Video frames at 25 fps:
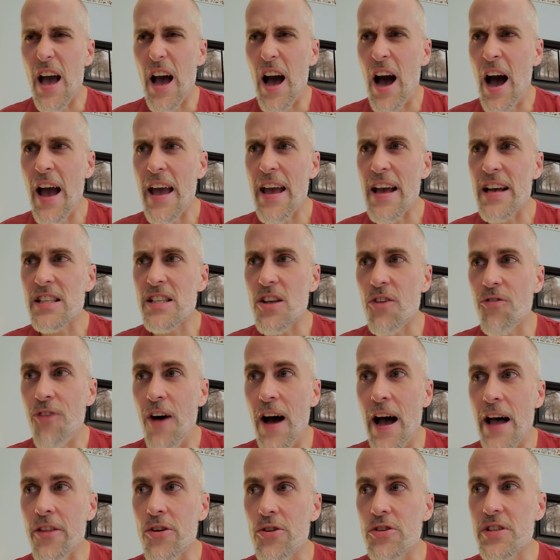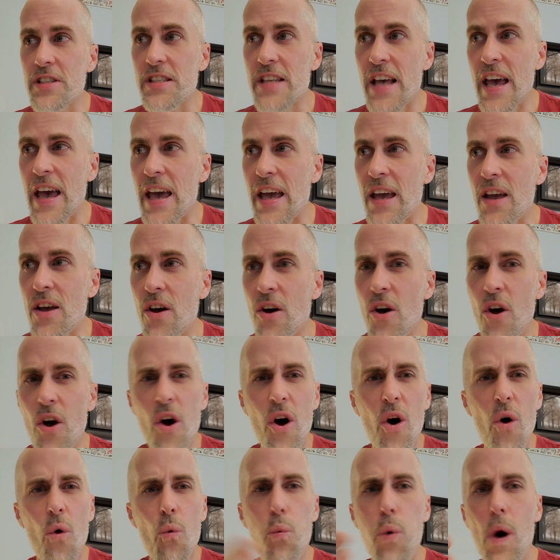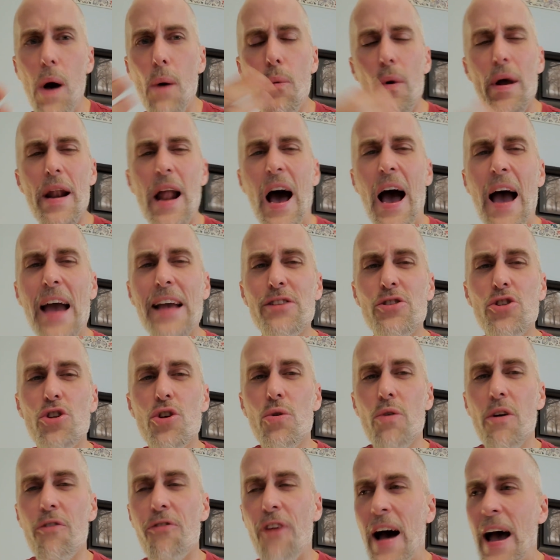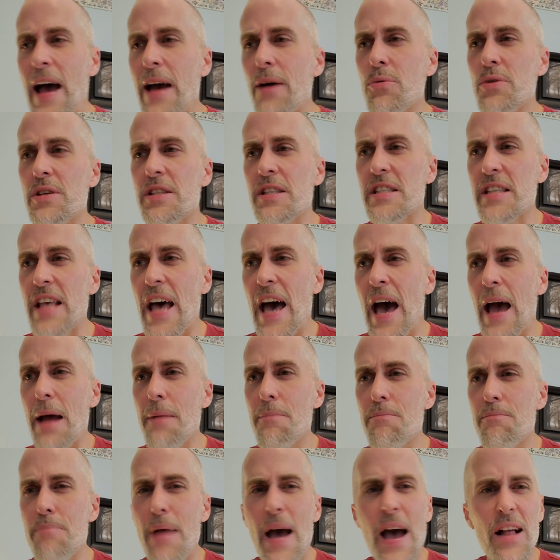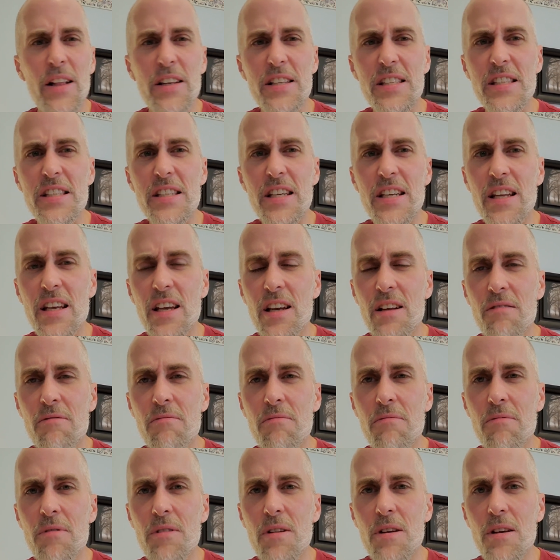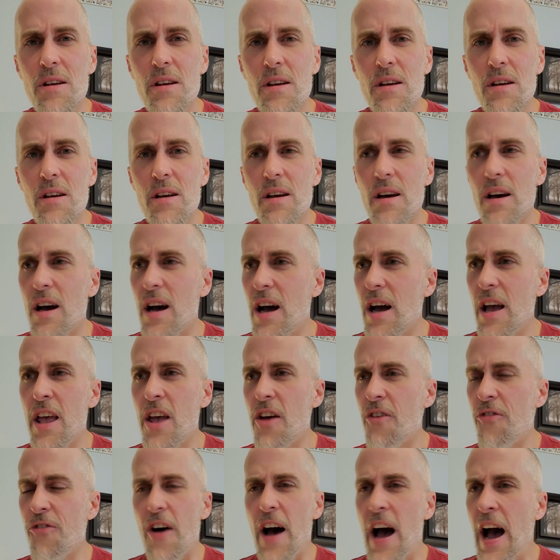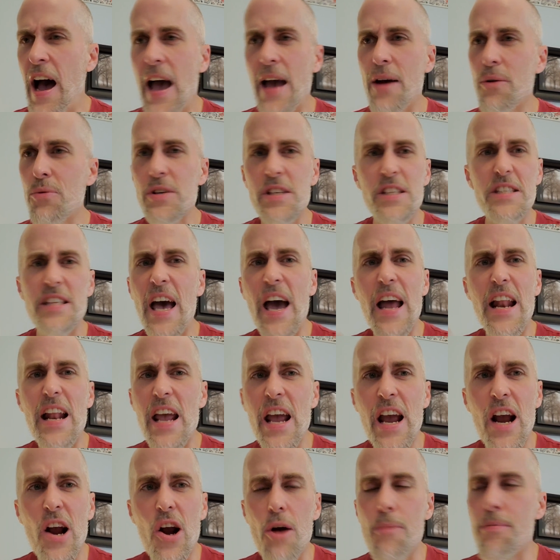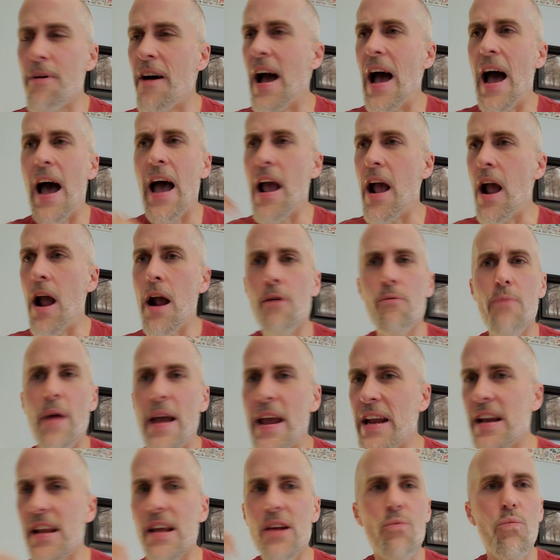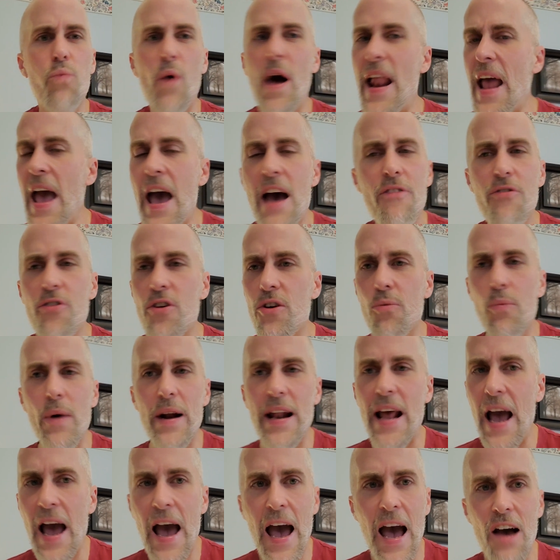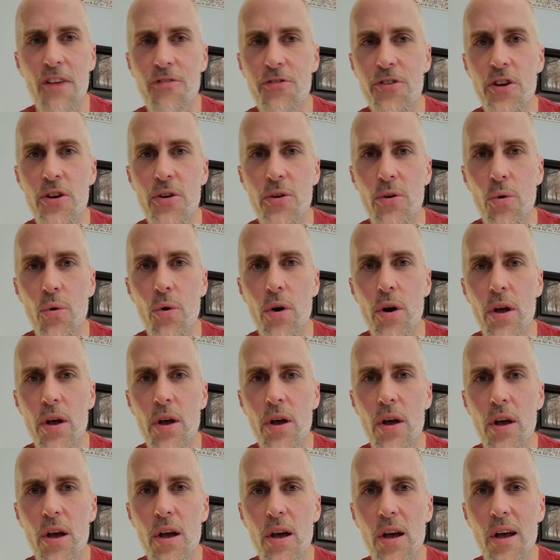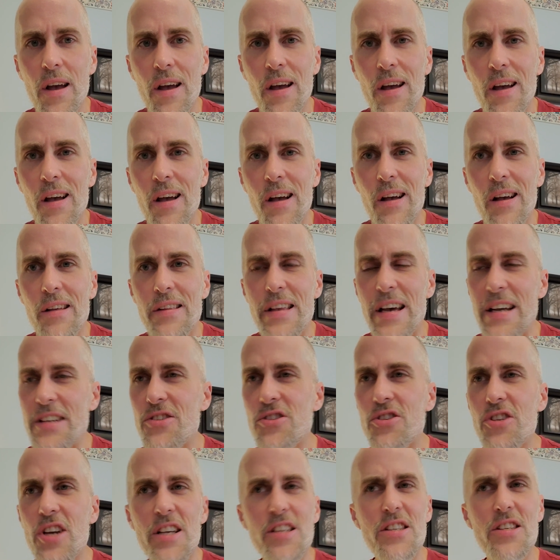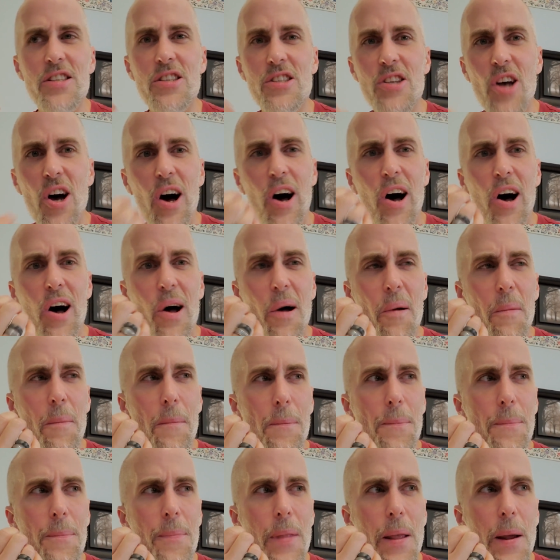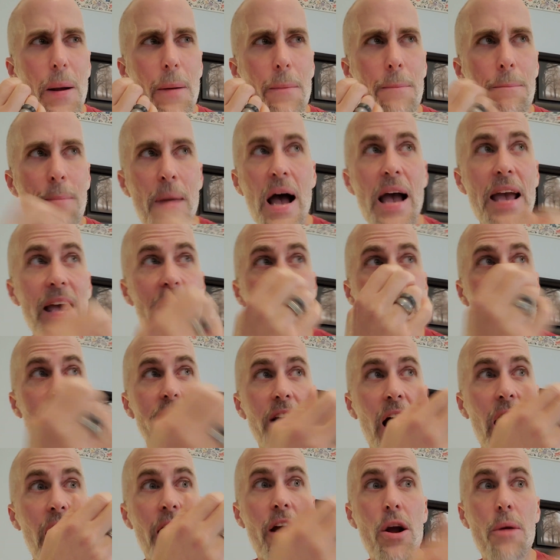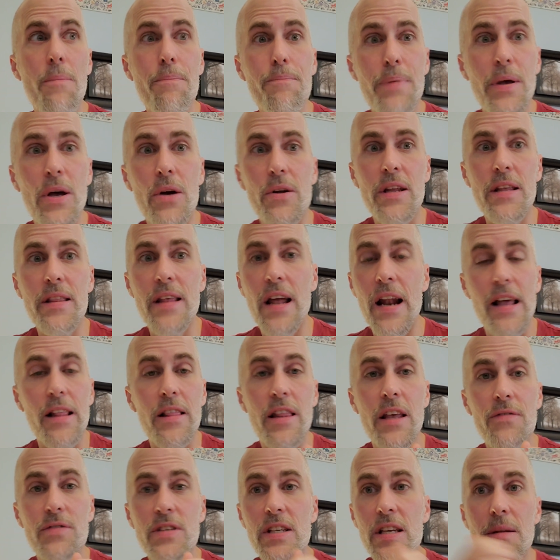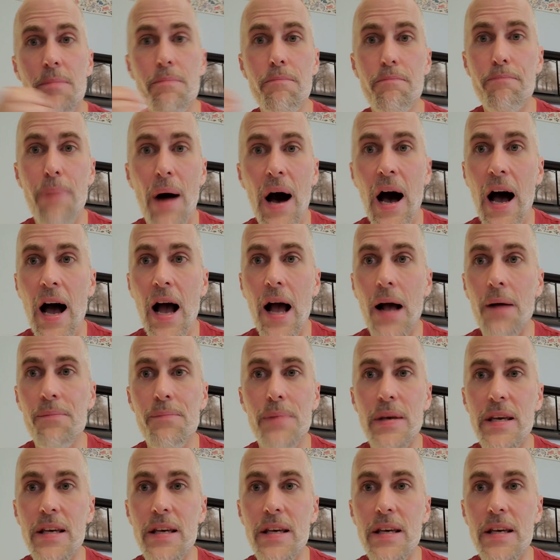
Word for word: I, as a father, say, what would I do if I was that Palestinian? If I was that Arab, Iranian, whatever, what have you? that just saw my entire building that I lived in bomb